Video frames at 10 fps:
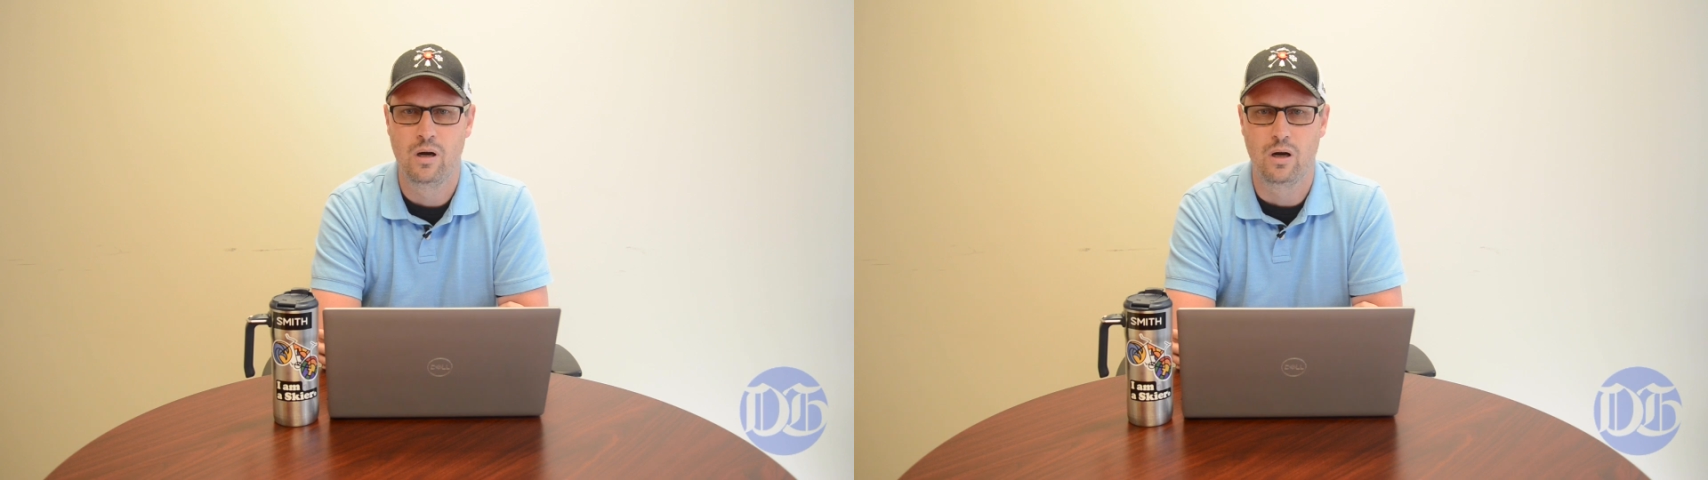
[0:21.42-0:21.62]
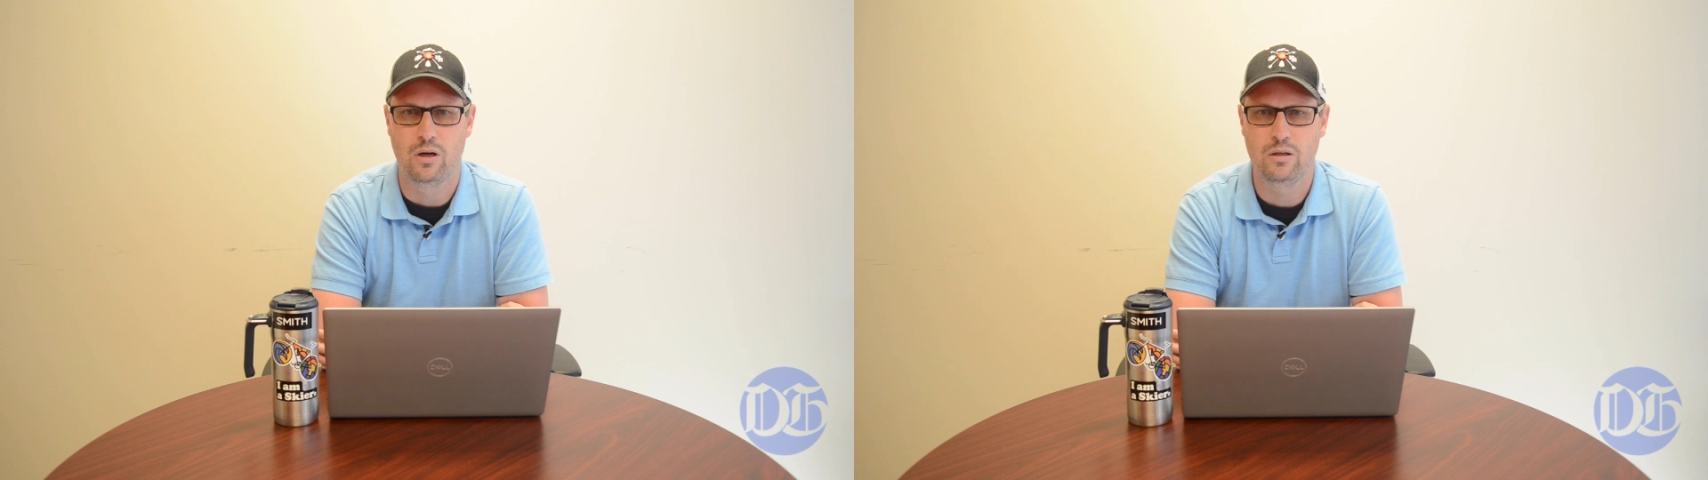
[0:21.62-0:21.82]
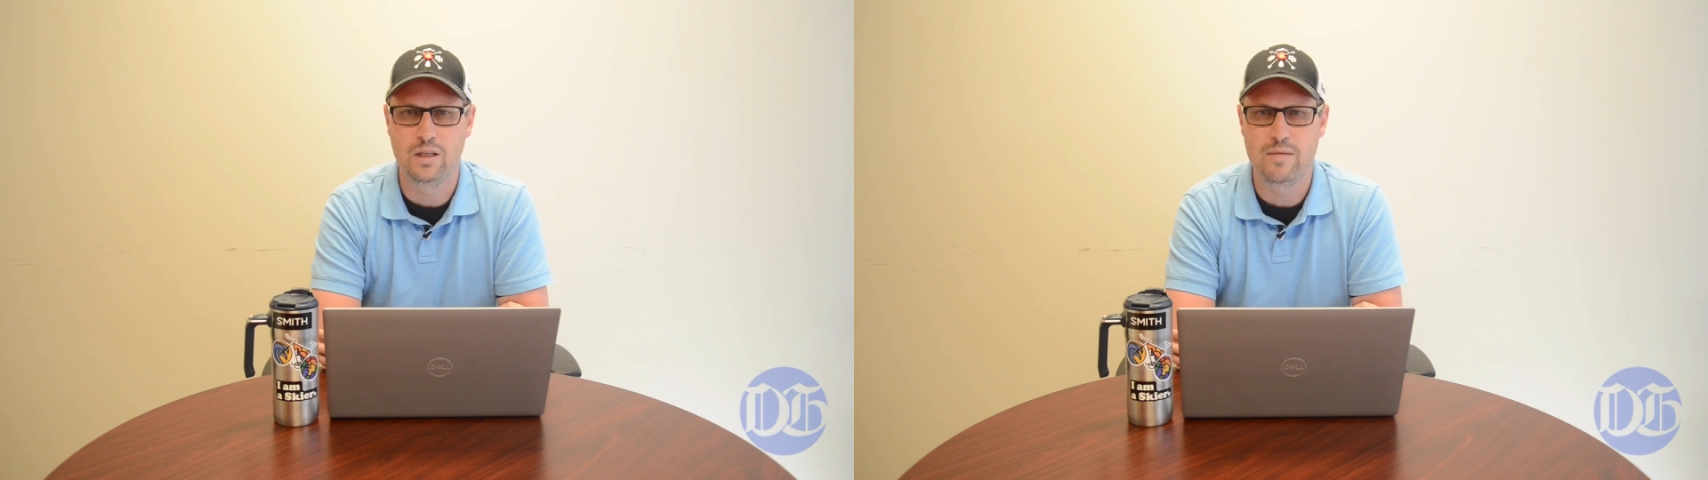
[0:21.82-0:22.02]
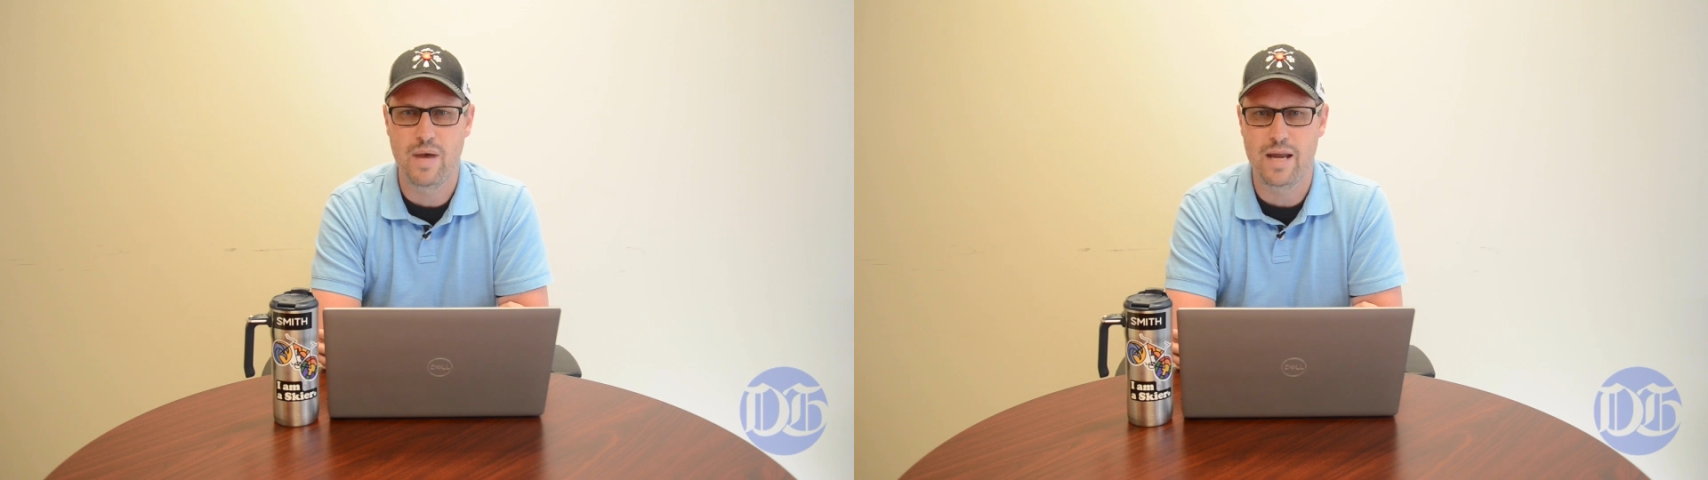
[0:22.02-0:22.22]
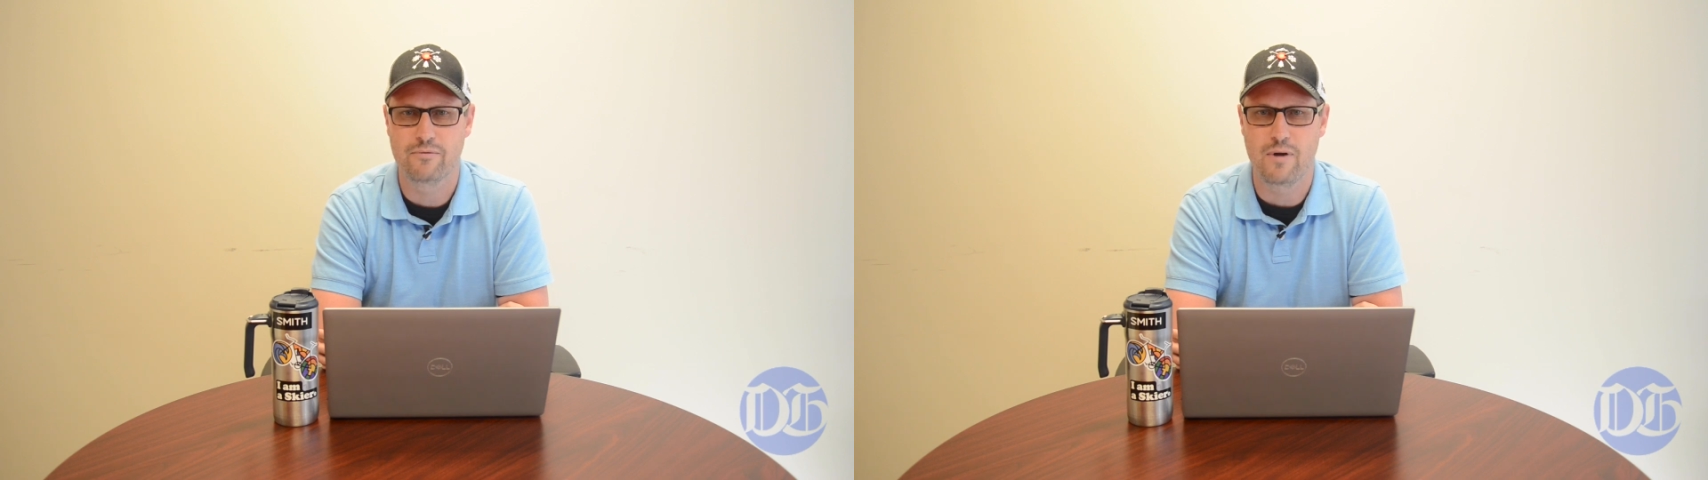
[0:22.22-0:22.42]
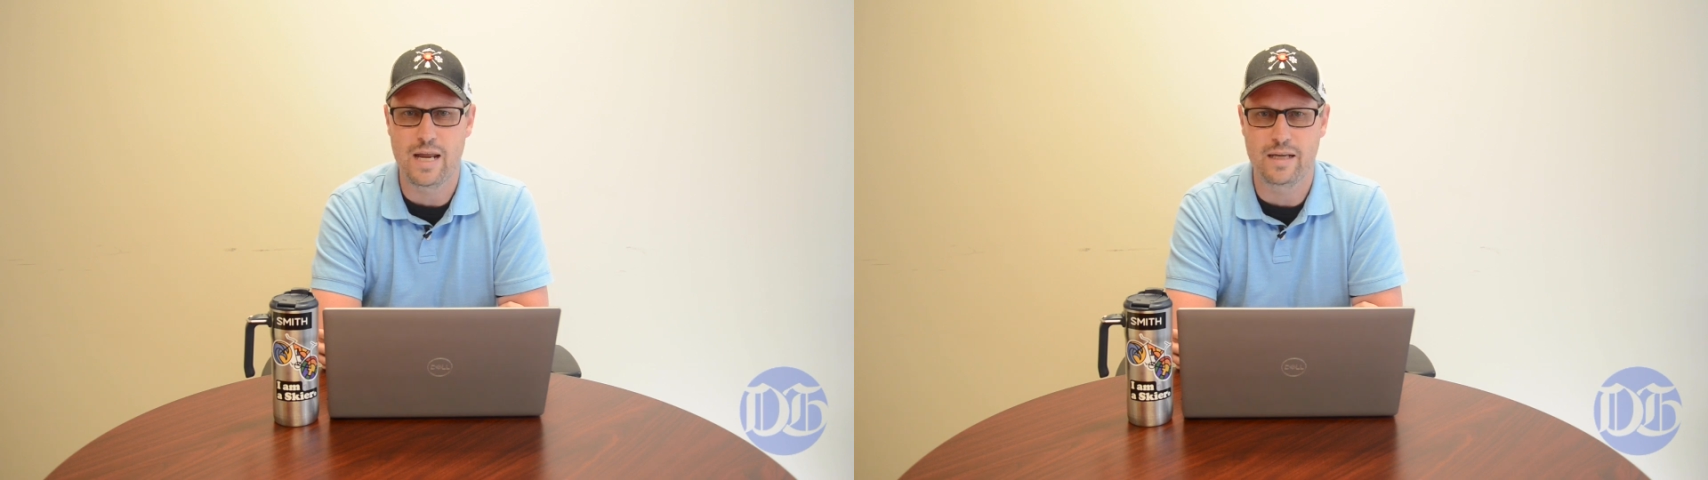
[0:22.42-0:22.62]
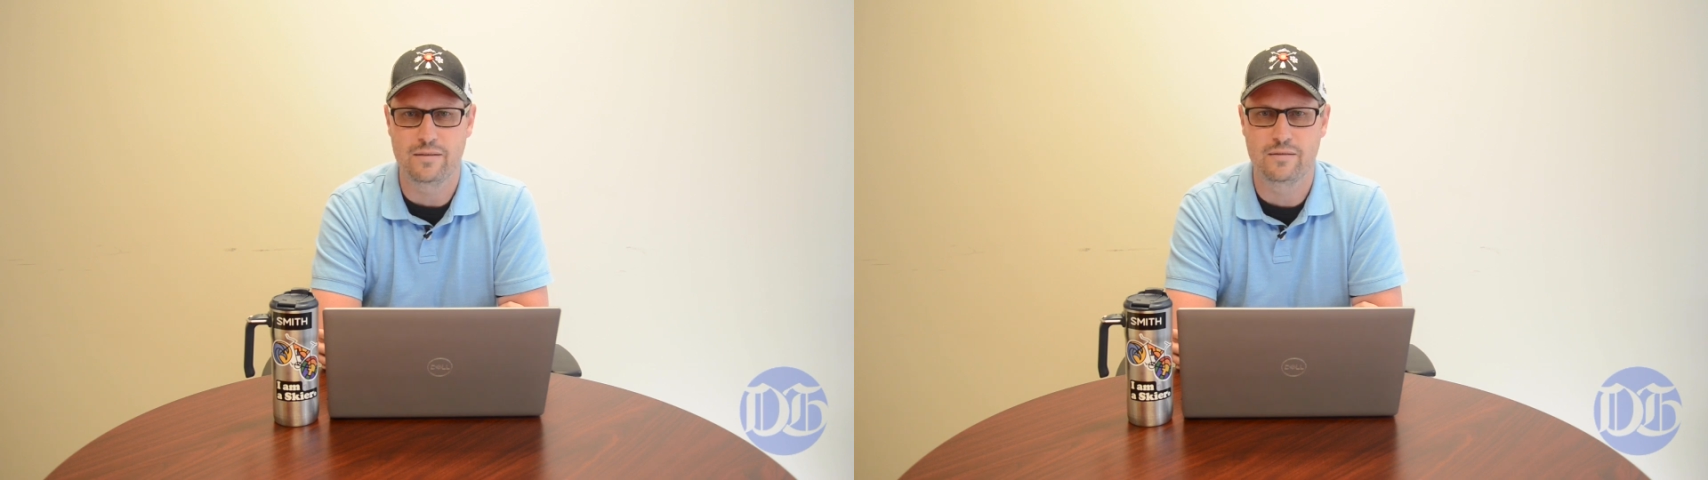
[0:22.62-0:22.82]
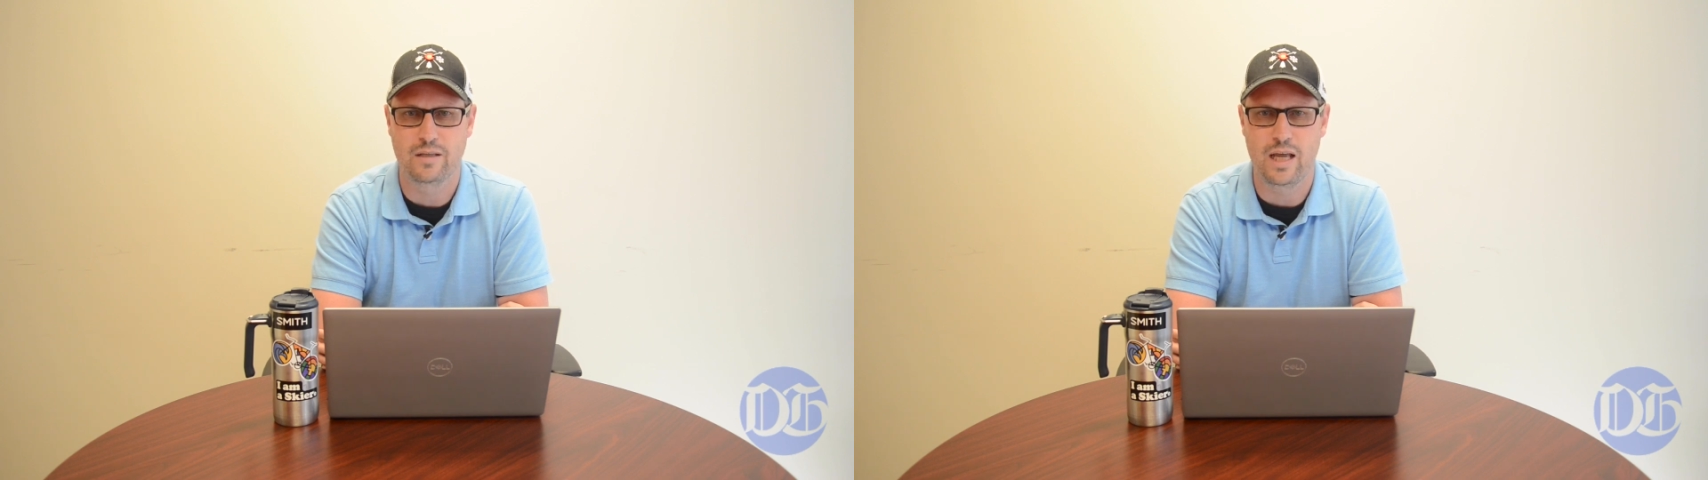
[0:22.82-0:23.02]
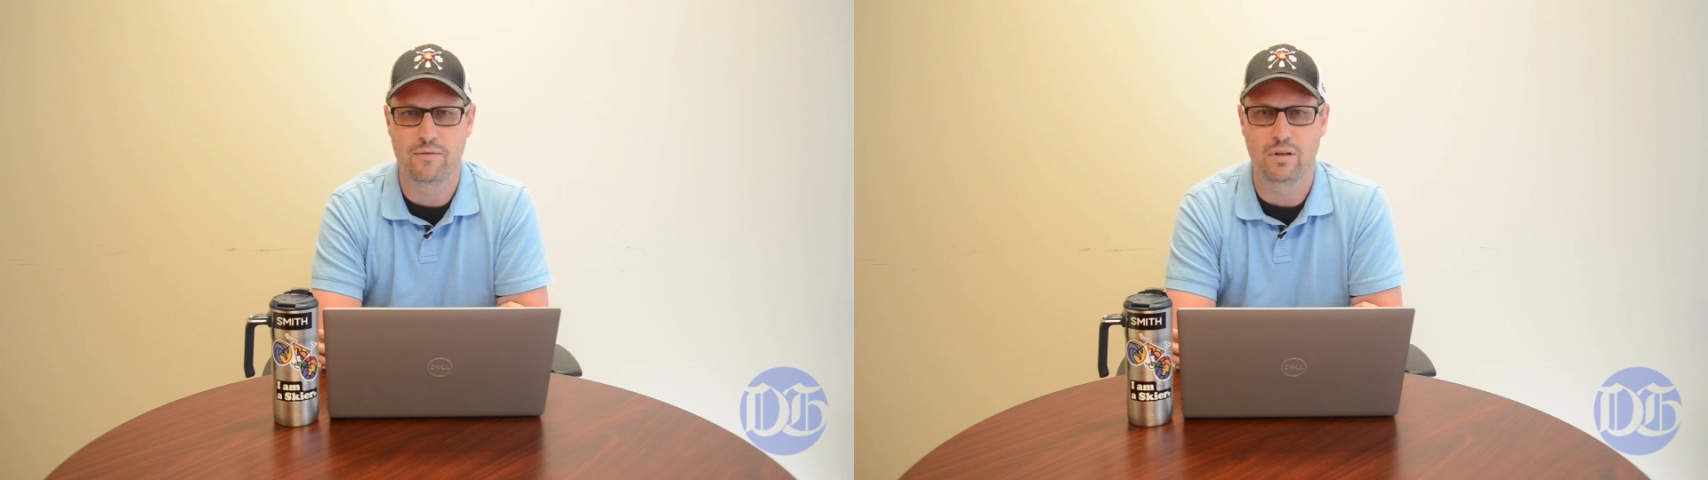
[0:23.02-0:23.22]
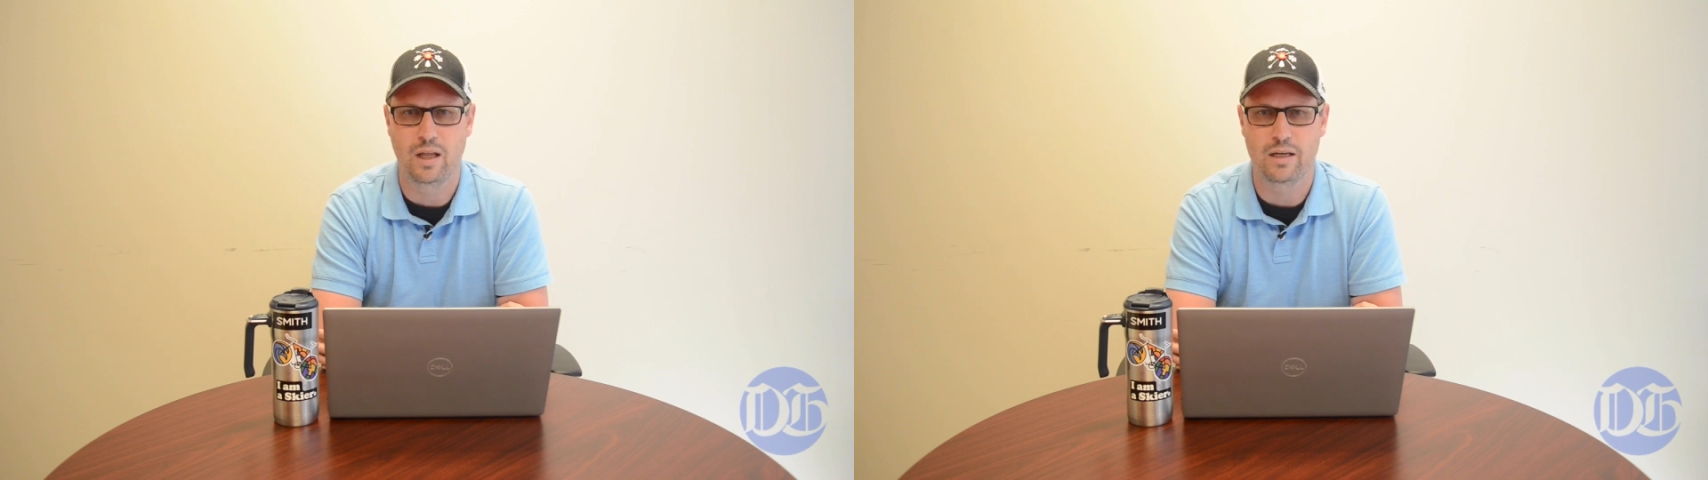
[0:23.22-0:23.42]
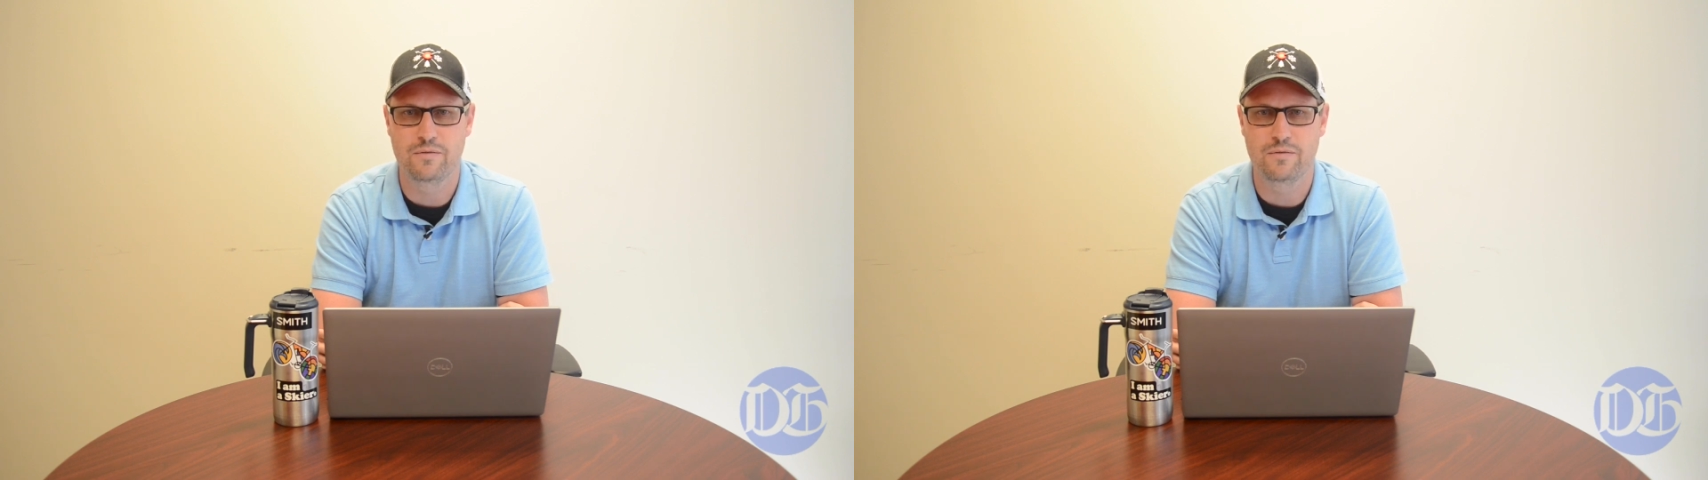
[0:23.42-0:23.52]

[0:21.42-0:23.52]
Early May rains gave a lot